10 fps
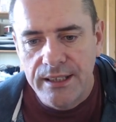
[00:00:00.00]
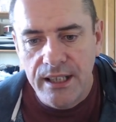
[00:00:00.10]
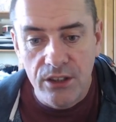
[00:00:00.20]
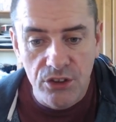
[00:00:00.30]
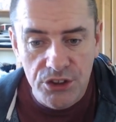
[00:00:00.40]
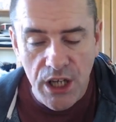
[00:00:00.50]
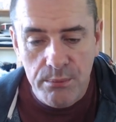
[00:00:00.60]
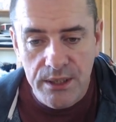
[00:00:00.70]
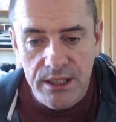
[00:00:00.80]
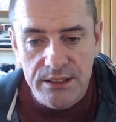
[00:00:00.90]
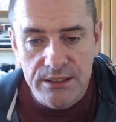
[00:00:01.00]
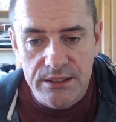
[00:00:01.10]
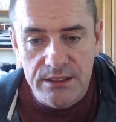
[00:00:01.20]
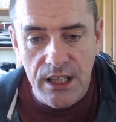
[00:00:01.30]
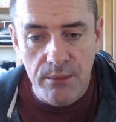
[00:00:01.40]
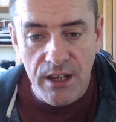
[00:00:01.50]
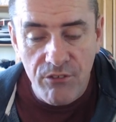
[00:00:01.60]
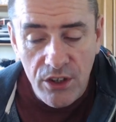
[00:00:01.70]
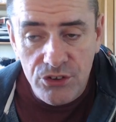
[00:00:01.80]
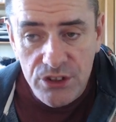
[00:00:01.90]
And of course, Japanese
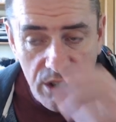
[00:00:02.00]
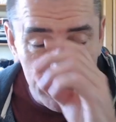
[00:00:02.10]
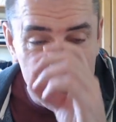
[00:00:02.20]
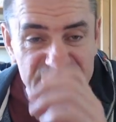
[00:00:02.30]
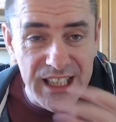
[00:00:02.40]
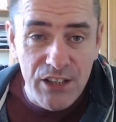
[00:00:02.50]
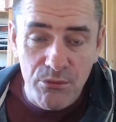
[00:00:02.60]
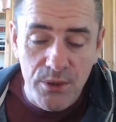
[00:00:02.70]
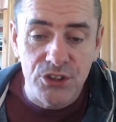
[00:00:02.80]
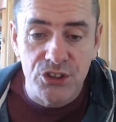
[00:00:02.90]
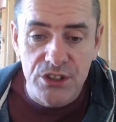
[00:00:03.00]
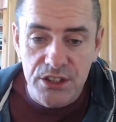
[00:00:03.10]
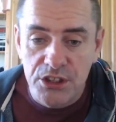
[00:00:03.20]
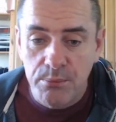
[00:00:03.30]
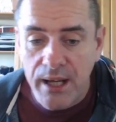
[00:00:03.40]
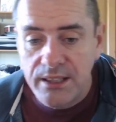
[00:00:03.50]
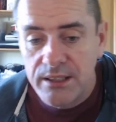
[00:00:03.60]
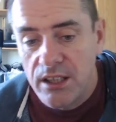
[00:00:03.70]
manufacturers now is in a state of emergency in Japan,